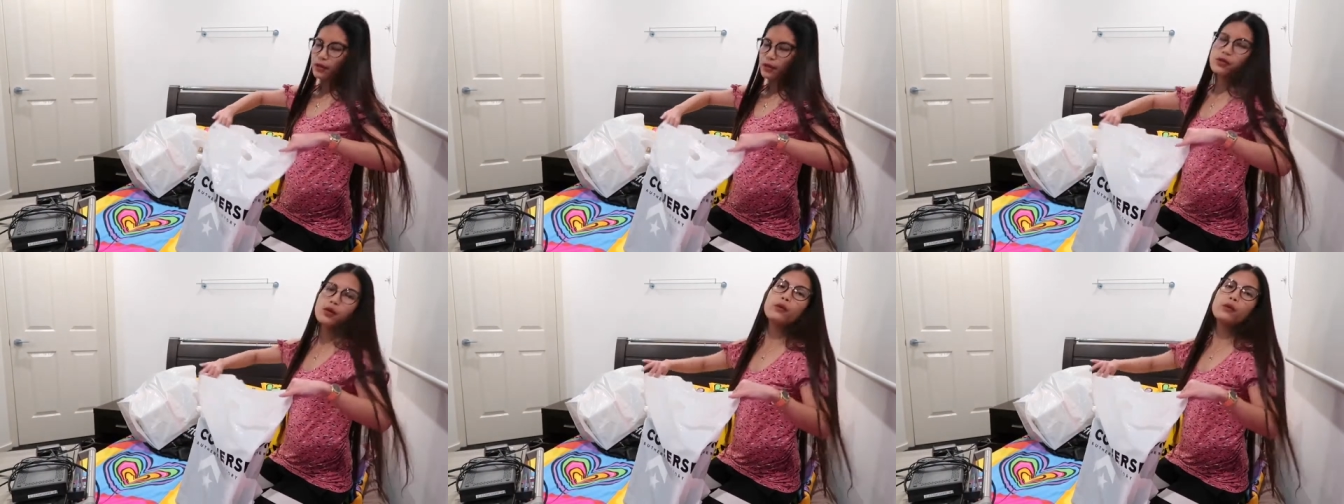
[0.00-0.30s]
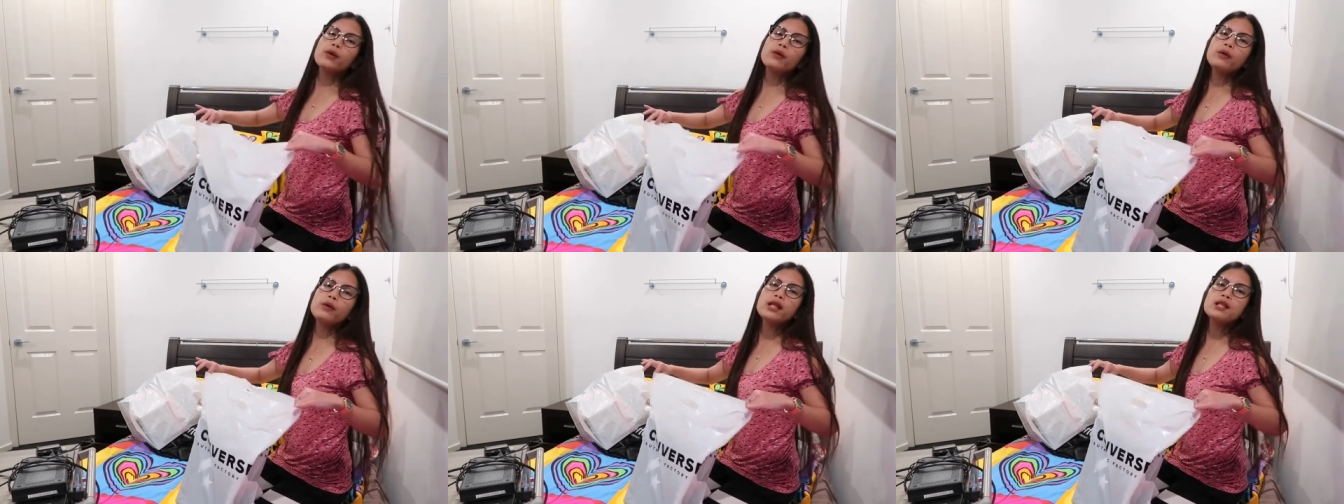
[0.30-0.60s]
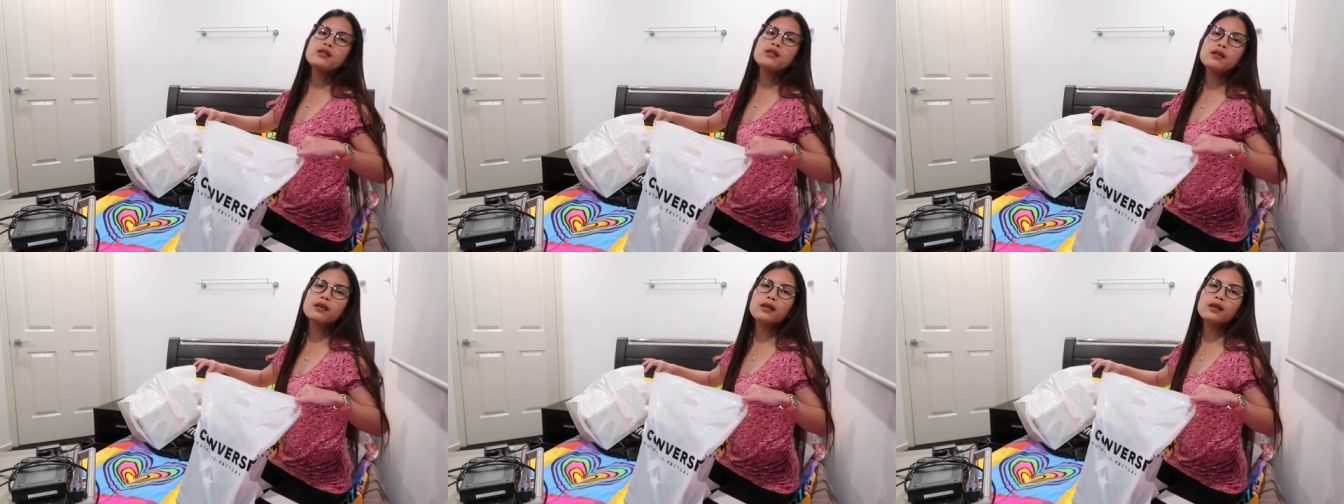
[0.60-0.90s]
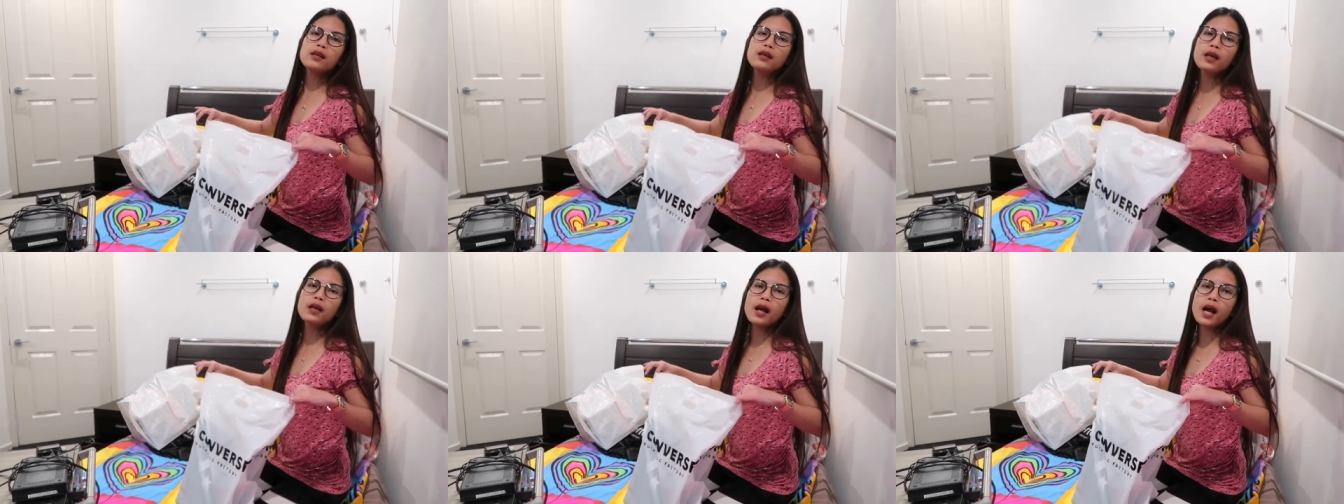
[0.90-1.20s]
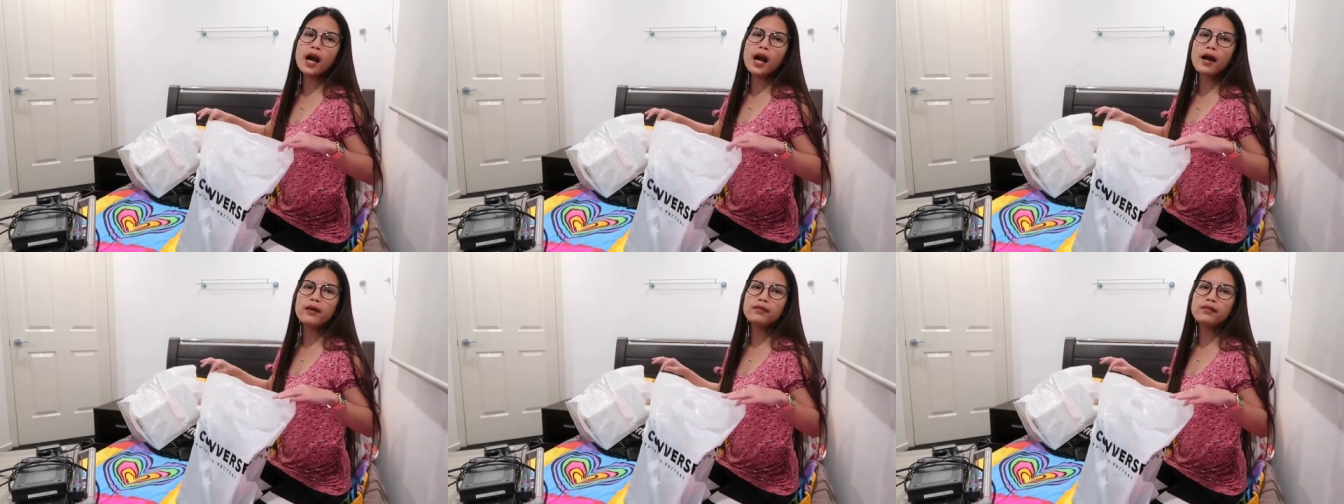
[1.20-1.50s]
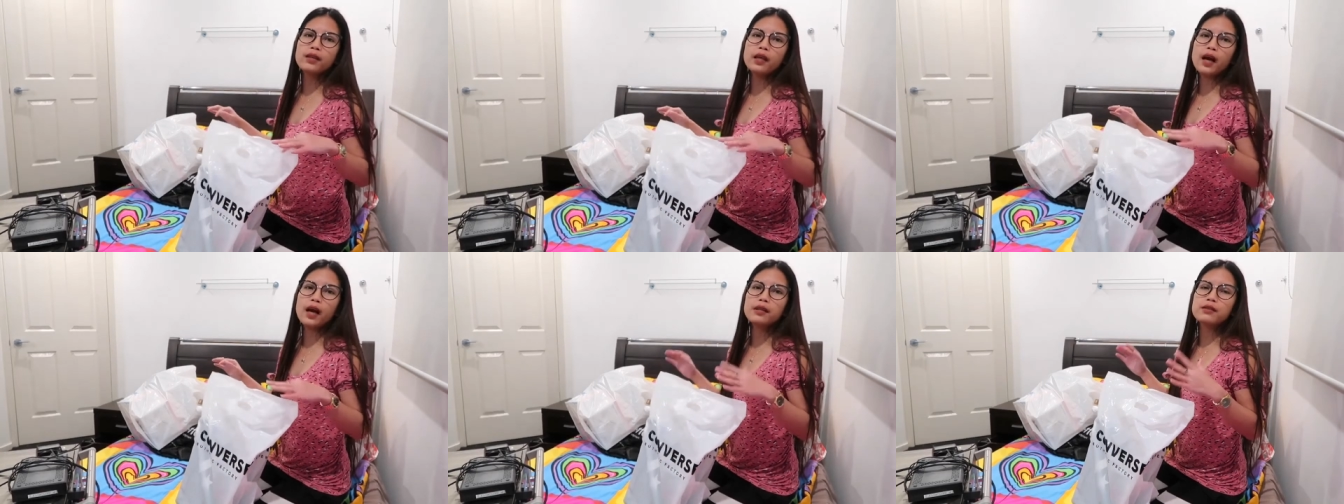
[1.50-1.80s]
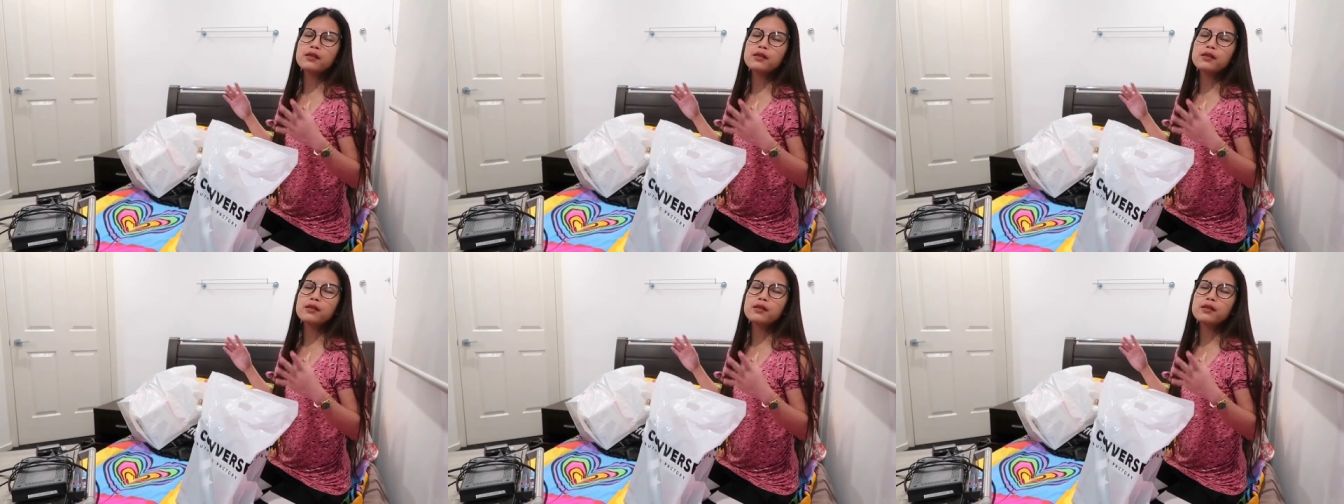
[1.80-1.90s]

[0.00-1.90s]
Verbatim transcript: So we went to, I